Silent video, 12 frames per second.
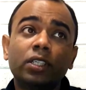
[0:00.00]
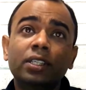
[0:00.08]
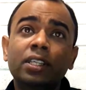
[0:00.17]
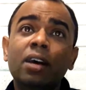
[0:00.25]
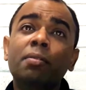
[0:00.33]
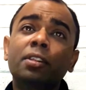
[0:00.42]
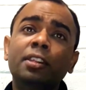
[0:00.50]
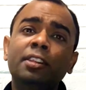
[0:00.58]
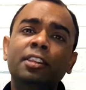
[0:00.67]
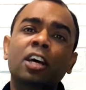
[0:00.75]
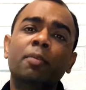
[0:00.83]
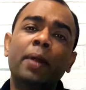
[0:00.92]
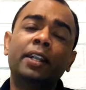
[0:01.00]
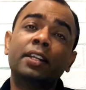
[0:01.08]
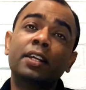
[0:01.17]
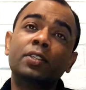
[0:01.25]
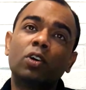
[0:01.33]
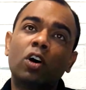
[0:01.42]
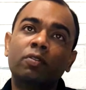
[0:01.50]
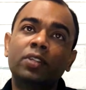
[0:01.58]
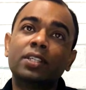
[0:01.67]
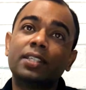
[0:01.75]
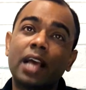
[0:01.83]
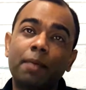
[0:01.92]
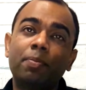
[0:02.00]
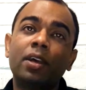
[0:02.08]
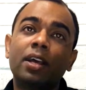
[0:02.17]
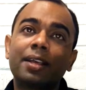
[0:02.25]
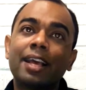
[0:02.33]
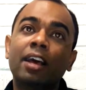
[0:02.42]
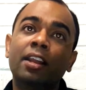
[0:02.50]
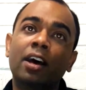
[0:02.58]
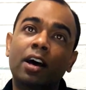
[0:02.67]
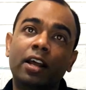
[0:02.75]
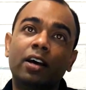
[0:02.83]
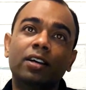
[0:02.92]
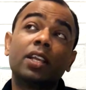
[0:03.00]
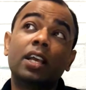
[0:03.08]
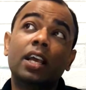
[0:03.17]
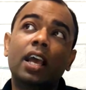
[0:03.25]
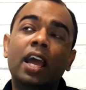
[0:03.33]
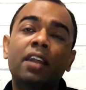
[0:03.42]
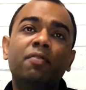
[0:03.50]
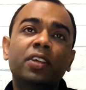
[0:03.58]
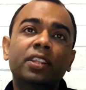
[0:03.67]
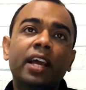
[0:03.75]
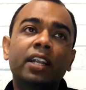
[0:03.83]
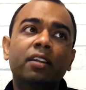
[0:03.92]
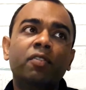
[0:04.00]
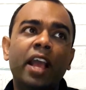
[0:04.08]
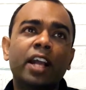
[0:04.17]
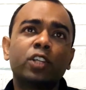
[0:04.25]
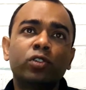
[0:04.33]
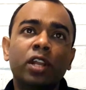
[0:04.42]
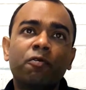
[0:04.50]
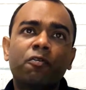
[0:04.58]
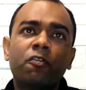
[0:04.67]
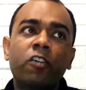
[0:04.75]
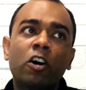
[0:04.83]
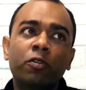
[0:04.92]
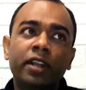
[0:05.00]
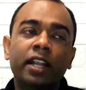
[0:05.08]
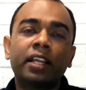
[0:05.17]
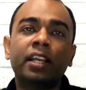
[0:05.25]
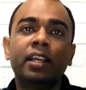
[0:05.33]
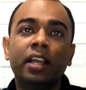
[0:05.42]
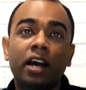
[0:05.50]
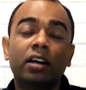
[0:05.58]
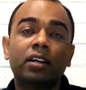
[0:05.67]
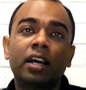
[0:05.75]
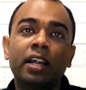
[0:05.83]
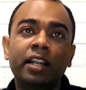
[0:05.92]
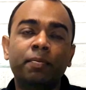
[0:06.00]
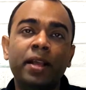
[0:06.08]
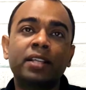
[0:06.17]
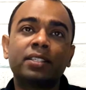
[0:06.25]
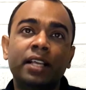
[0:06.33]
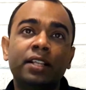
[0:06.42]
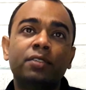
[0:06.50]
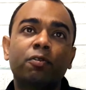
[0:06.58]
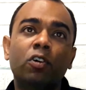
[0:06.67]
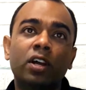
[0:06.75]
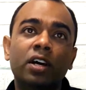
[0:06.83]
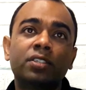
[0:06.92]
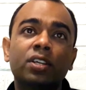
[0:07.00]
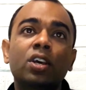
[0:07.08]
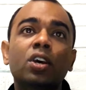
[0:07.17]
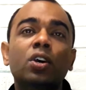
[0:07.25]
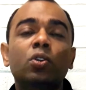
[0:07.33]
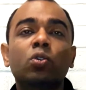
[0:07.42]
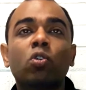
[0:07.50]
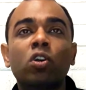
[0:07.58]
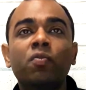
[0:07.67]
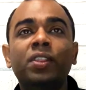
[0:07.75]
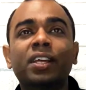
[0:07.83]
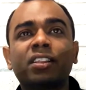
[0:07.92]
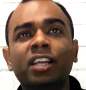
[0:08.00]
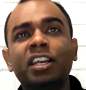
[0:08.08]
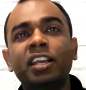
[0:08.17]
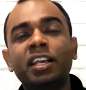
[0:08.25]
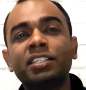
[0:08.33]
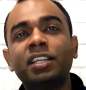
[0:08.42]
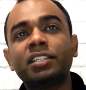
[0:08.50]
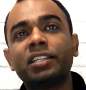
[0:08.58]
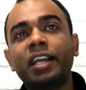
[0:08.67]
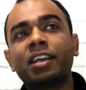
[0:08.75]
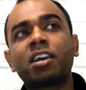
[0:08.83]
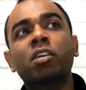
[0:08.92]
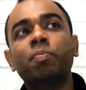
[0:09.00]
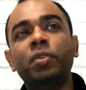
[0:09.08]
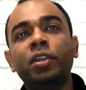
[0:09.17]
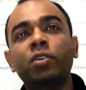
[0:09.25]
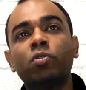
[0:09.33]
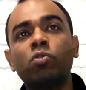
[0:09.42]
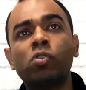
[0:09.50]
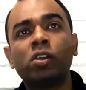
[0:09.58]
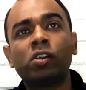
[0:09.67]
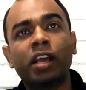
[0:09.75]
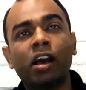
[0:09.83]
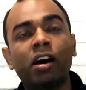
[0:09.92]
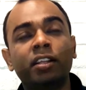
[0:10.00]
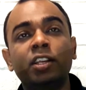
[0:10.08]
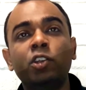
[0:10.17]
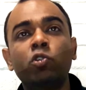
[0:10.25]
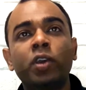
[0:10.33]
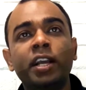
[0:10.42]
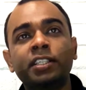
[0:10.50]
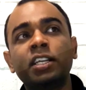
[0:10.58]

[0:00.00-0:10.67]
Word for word: the, the, maintenance of the SAP HANA. And with that, we actually found that yeah, it makes sense for us to go with the, the ESDS like company who are the new age